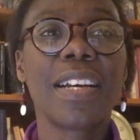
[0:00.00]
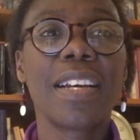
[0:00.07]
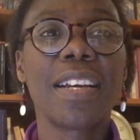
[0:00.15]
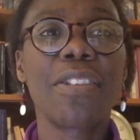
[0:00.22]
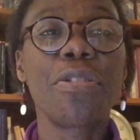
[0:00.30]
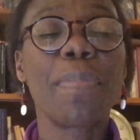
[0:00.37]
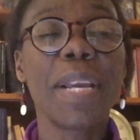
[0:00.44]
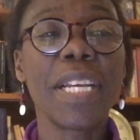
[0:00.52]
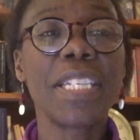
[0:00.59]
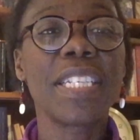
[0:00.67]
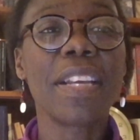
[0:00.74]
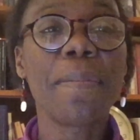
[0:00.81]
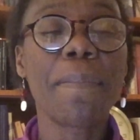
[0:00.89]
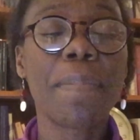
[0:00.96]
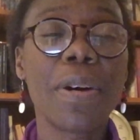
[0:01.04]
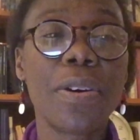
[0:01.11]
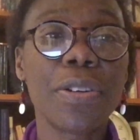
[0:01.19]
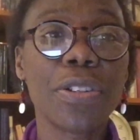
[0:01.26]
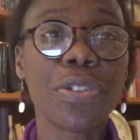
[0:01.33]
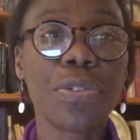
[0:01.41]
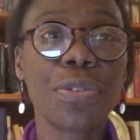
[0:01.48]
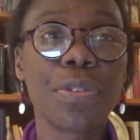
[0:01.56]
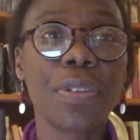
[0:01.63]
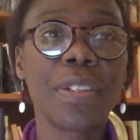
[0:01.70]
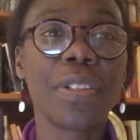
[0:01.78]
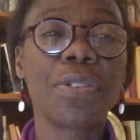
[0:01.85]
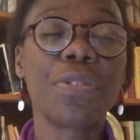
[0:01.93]
he remains impartial
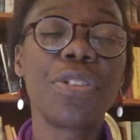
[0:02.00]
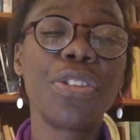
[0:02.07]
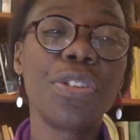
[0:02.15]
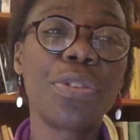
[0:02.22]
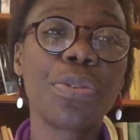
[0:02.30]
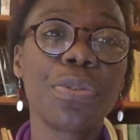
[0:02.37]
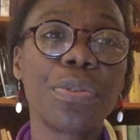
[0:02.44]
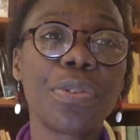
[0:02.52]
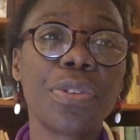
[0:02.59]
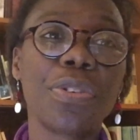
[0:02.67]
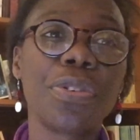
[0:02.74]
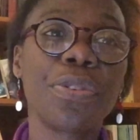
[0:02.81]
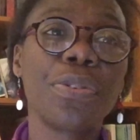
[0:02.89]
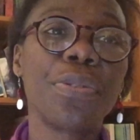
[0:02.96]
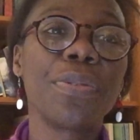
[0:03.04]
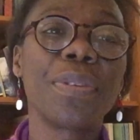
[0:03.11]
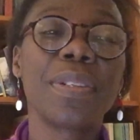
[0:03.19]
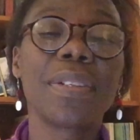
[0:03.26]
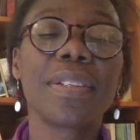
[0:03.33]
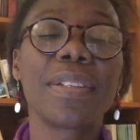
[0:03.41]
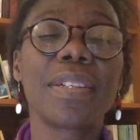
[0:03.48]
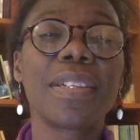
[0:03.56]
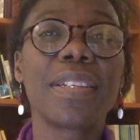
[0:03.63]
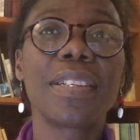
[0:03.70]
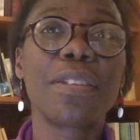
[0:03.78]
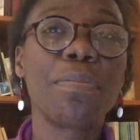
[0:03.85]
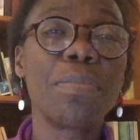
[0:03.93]
or neutral to
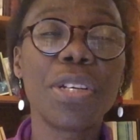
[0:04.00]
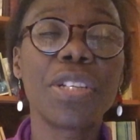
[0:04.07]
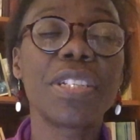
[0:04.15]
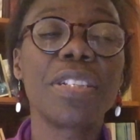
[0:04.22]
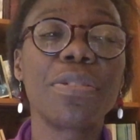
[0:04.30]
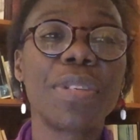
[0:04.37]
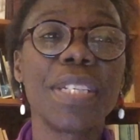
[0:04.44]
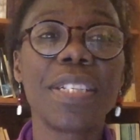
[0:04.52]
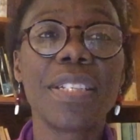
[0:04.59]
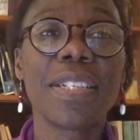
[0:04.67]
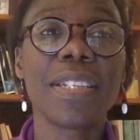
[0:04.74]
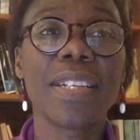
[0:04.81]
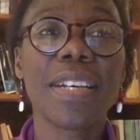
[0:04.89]
the mercenaries.